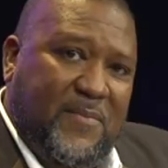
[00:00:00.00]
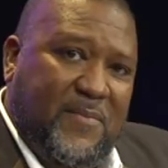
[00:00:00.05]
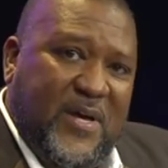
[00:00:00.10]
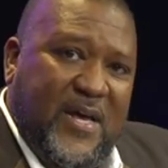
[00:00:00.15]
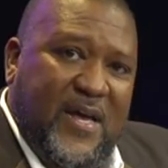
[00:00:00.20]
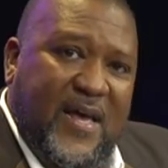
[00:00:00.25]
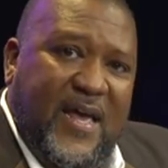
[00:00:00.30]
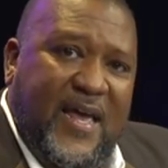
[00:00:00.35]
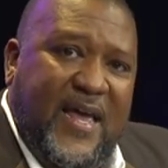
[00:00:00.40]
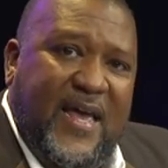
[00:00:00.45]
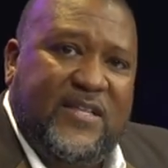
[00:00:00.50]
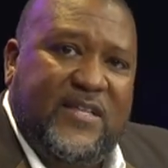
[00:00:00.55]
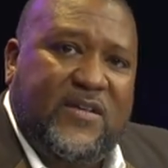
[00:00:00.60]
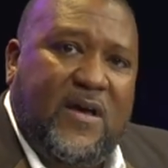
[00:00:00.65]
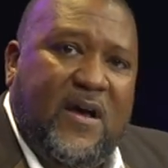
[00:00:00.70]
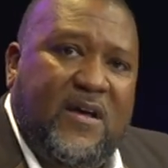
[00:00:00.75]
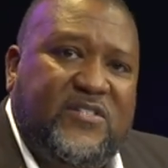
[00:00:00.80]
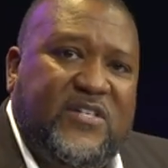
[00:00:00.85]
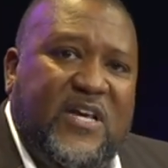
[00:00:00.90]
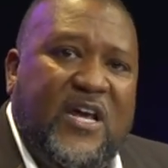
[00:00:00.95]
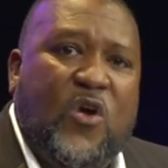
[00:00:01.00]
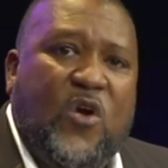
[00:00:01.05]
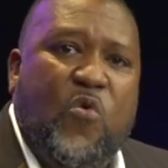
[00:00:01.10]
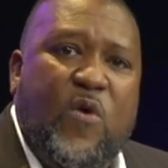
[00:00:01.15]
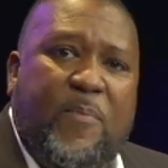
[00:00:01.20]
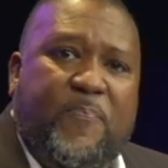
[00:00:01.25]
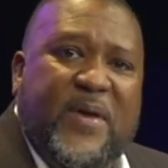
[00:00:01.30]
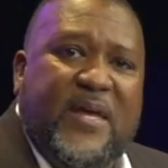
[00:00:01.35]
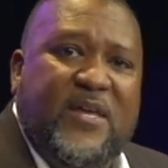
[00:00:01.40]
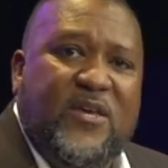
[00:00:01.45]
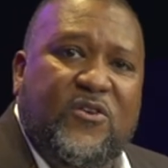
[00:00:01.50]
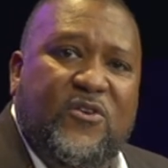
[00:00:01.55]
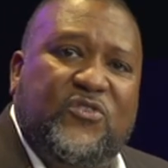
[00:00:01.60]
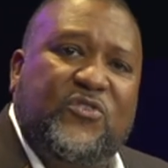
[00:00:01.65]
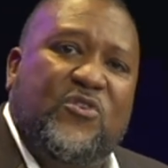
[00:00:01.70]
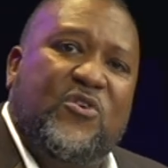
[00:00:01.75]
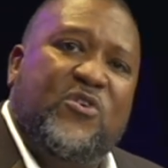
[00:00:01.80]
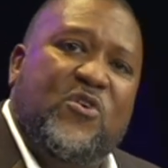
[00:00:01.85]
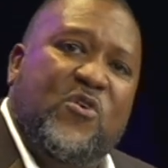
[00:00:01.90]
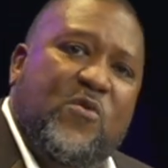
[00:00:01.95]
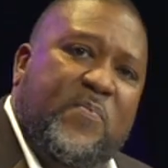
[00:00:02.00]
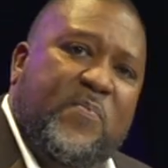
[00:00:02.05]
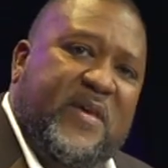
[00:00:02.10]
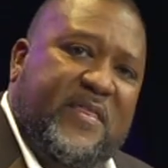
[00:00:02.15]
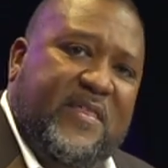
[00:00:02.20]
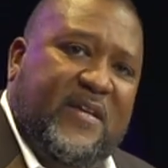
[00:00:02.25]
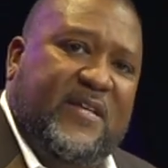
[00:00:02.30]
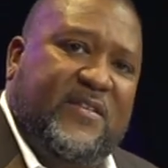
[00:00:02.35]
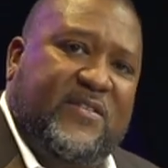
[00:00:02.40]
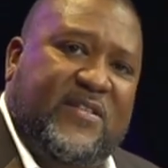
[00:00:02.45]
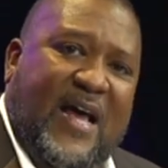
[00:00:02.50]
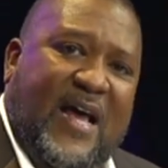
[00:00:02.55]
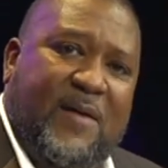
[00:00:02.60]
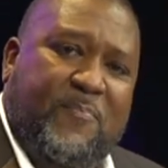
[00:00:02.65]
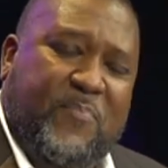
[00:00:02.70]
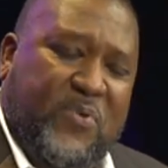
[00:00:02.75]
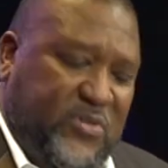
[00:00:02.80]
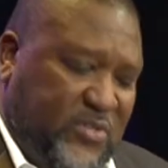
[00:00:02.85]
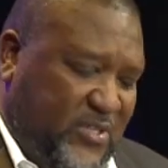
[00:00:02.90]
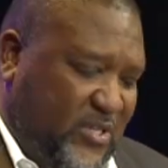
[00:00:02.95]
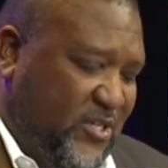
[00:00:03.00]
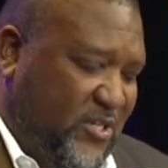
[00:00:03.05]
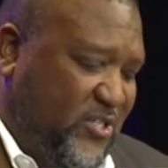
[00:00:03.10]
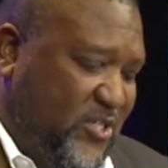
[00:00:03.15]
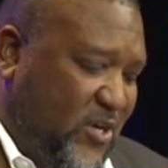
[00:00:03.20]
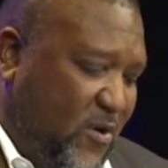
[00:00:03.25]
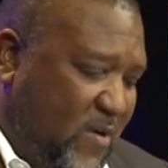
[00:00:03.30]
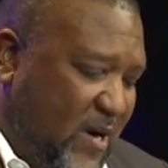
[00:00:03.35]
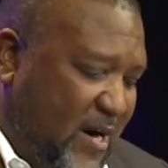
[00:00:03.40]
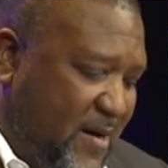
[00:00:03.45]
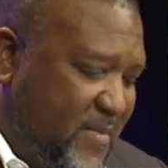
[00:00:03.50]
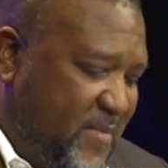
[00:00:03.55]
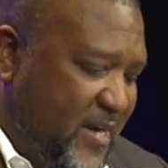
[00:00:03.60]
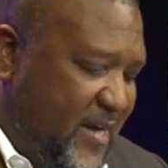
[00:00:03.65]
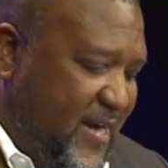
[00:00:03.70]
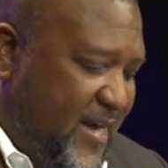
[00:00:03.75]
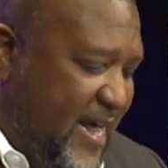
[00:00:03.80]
up. It's us equipping you so you'll be the disciples to show up.